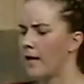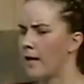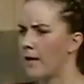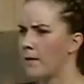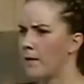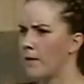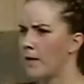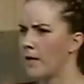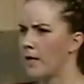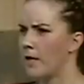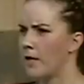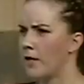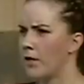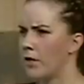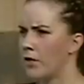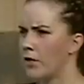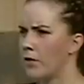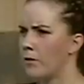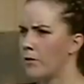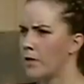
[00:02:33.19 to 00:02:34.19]
uh,
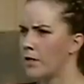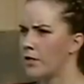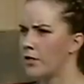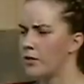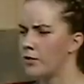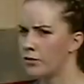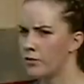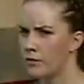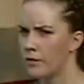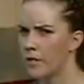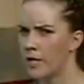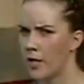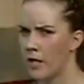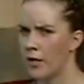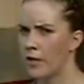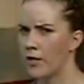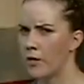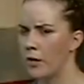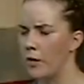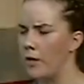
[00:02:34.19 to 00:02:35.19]
you know you you truly
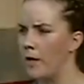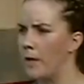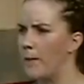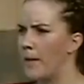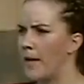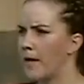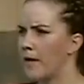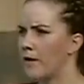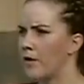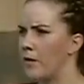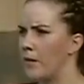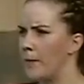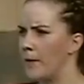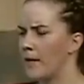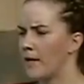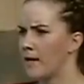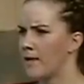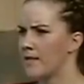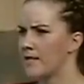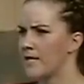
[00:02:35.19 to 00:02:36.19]
are your own competitor.
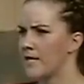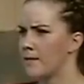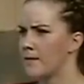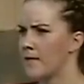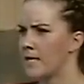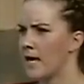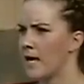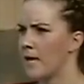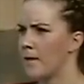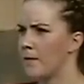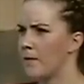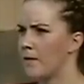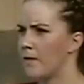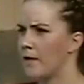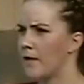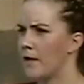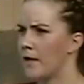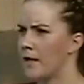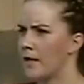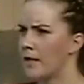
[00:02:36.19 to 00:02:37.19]
But at the same time,
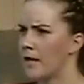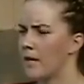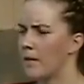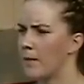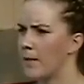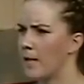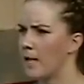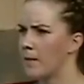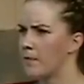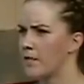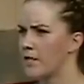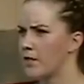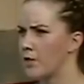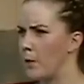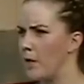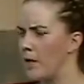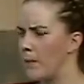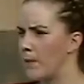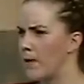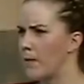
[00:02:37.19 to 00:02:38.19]
there can be up to
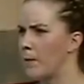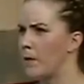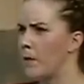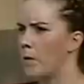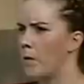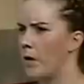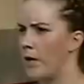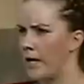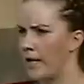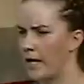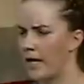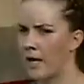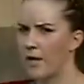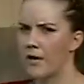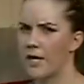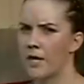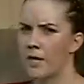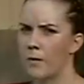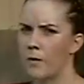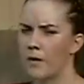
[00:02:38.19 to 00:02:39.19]
20 people working
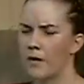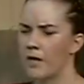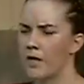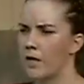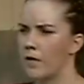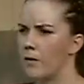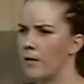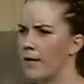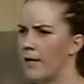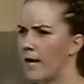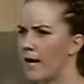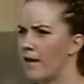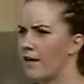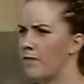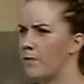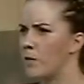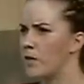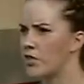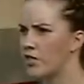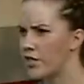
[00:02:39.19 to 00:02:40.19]
out here with you and
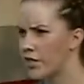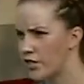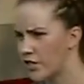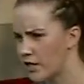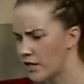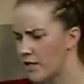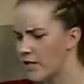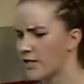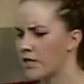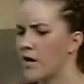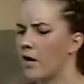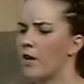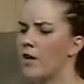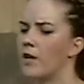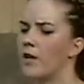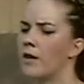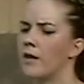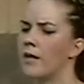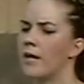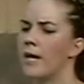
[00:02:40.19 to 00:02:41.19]
kind of pushing just as
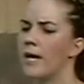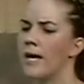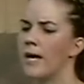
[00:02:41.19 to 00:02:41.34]
hard